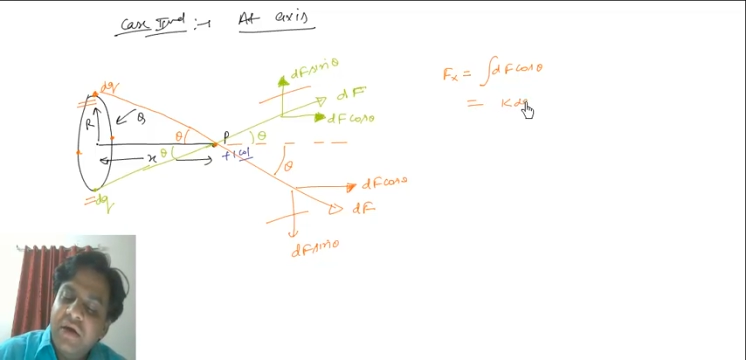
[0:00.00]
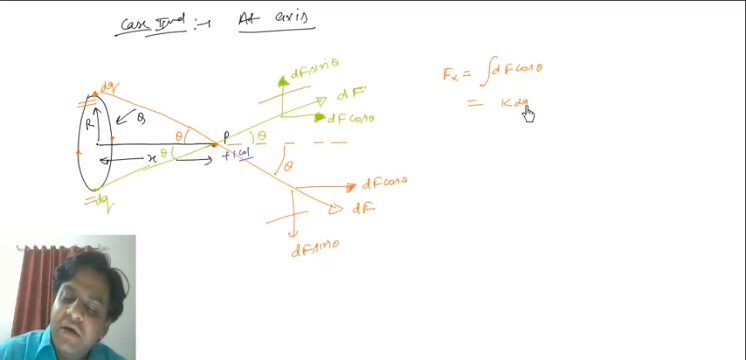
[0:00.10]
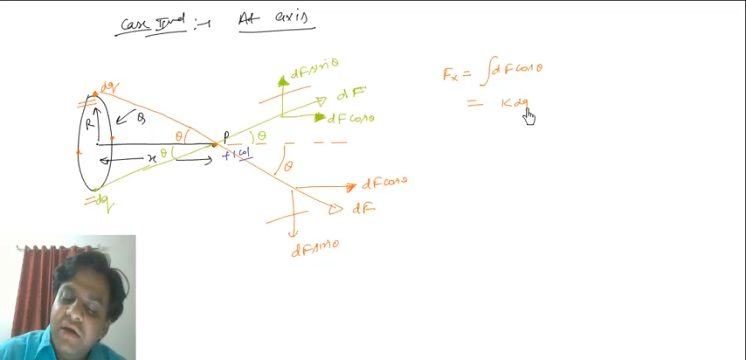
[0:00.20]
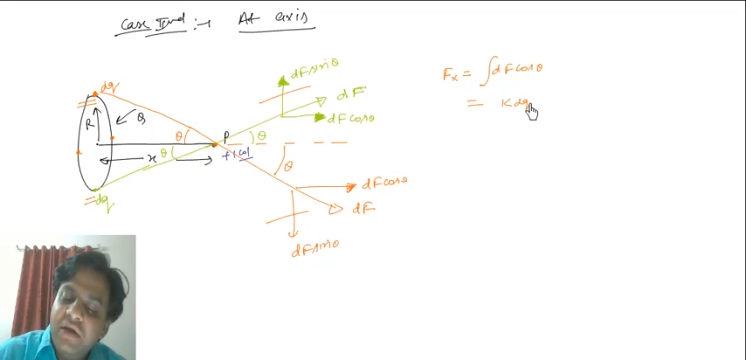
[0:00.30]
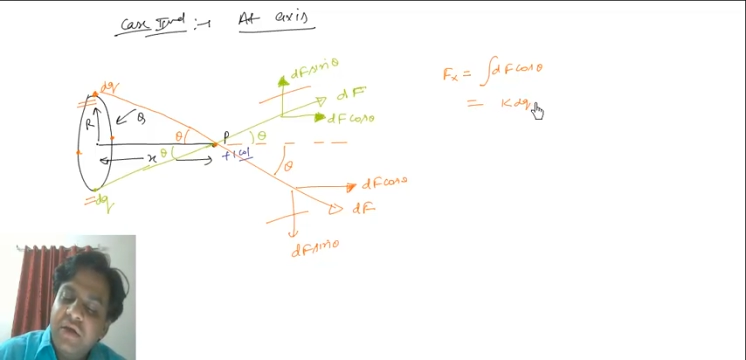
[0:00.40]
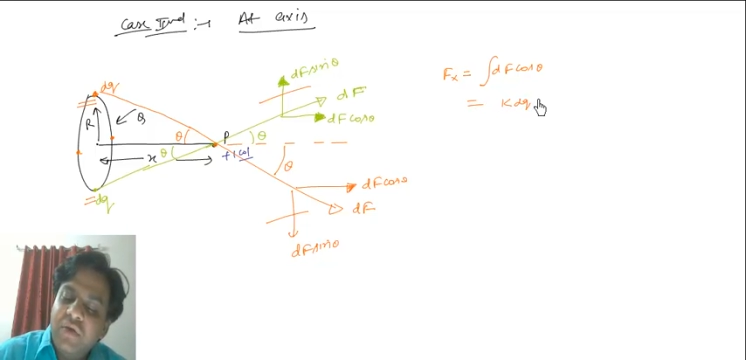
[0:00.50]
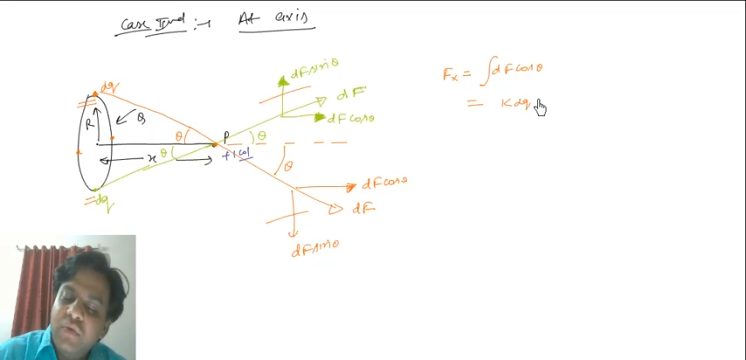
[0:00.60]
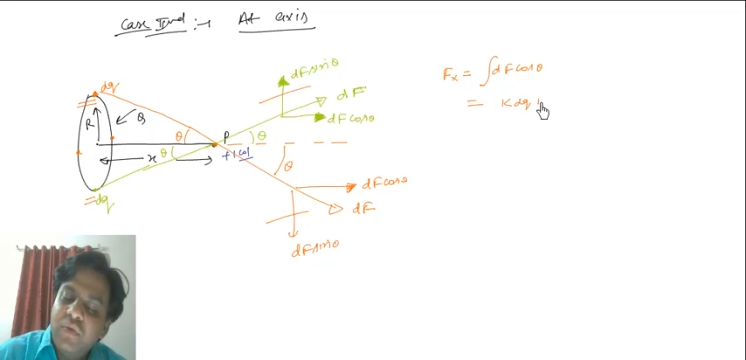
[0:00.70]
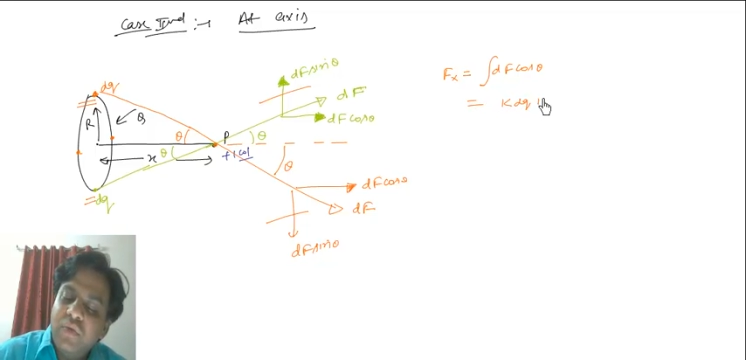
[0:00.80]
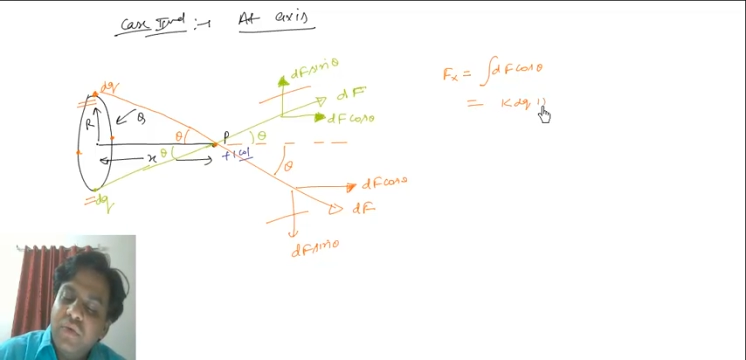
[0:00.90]

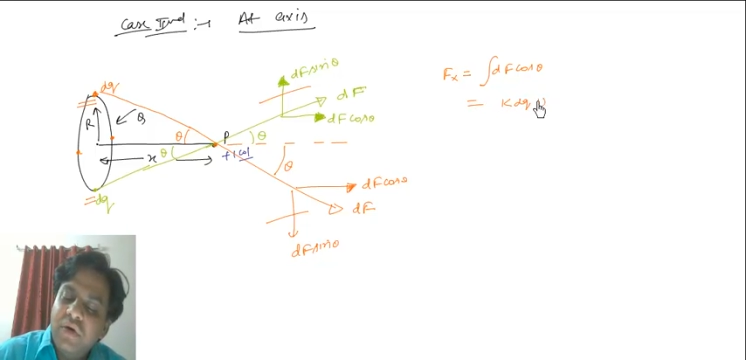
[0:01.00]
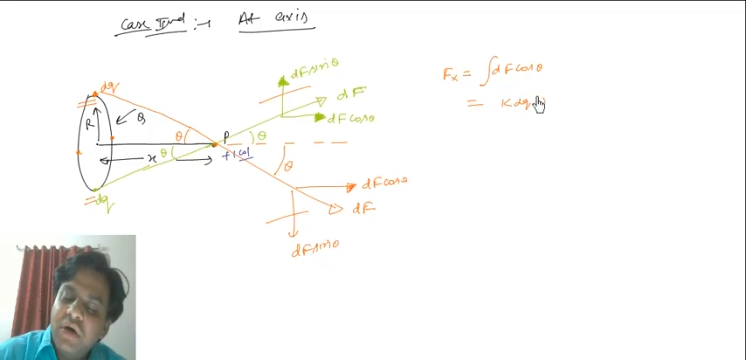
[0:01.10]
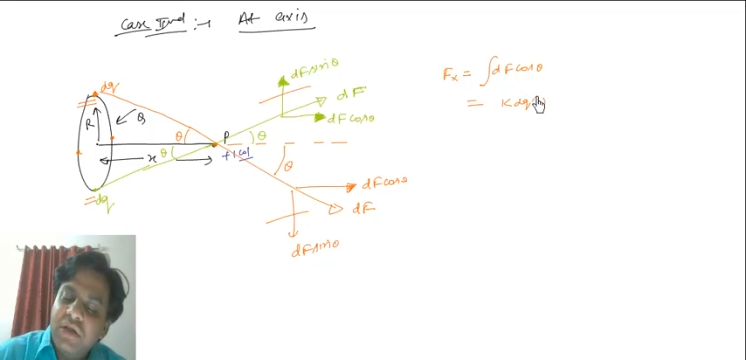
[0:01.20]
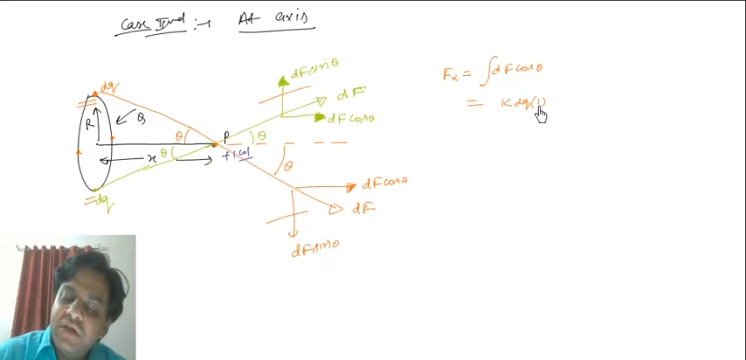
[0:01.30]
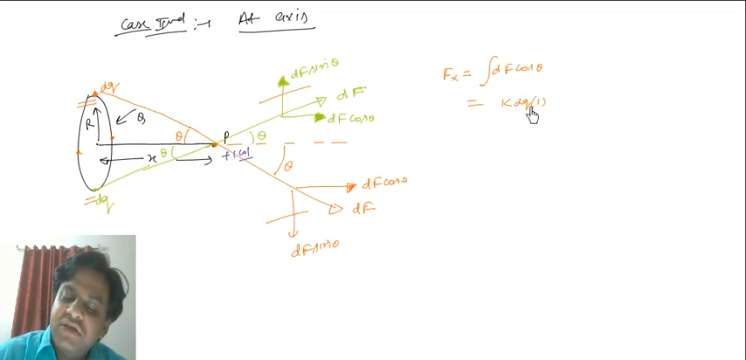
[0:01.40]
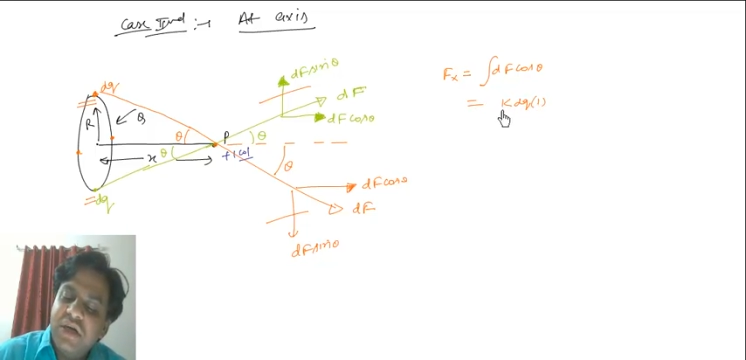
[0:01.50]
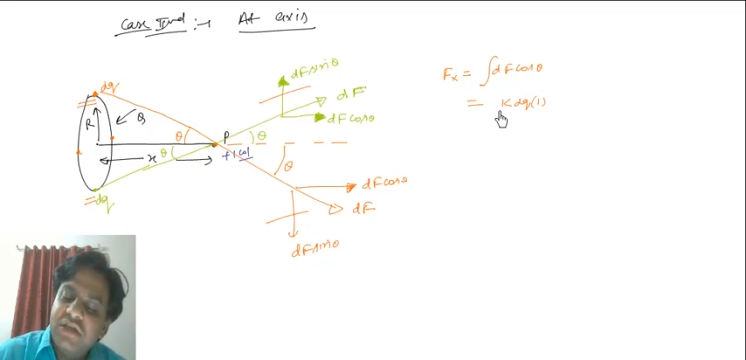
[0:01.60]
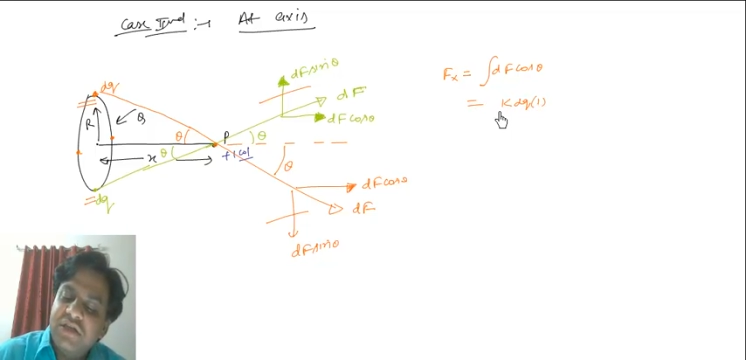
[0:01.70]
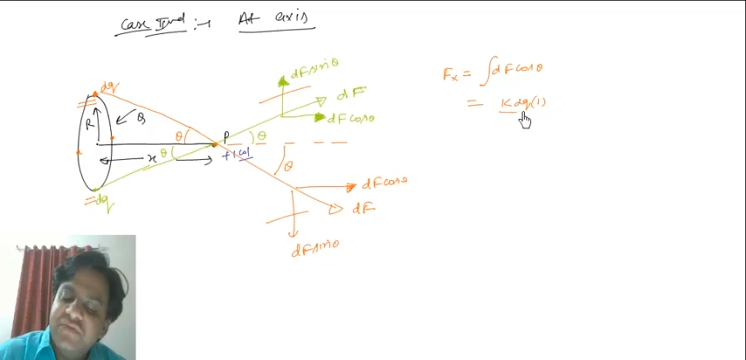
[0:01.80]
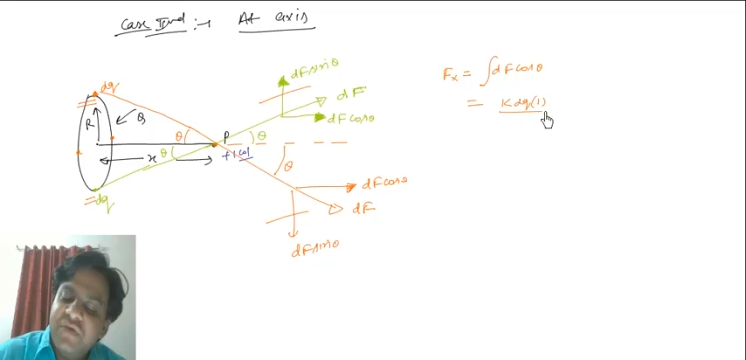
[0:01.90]
dq, other charge
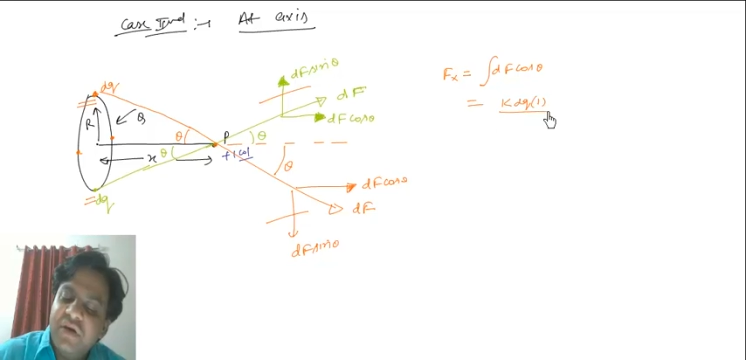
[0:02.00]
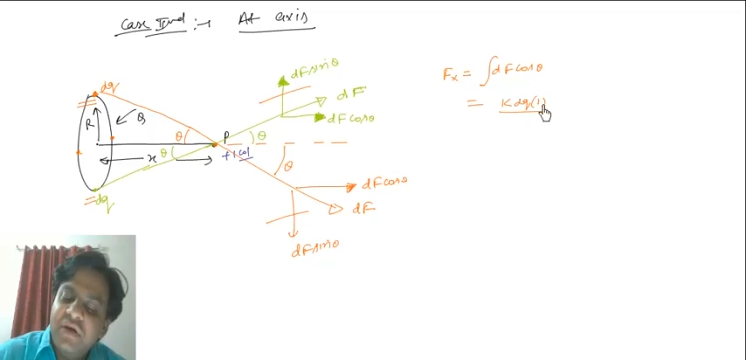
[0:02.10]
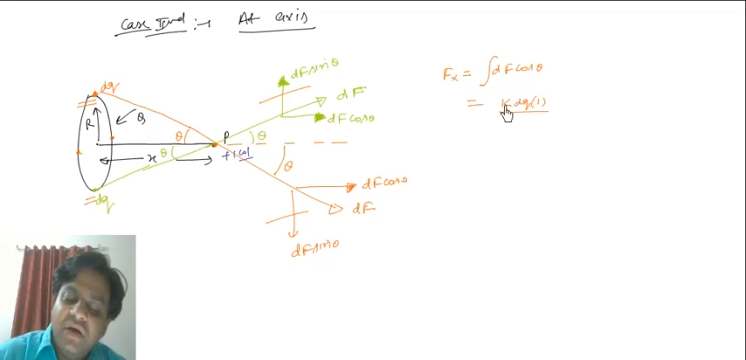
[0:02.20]
is 1,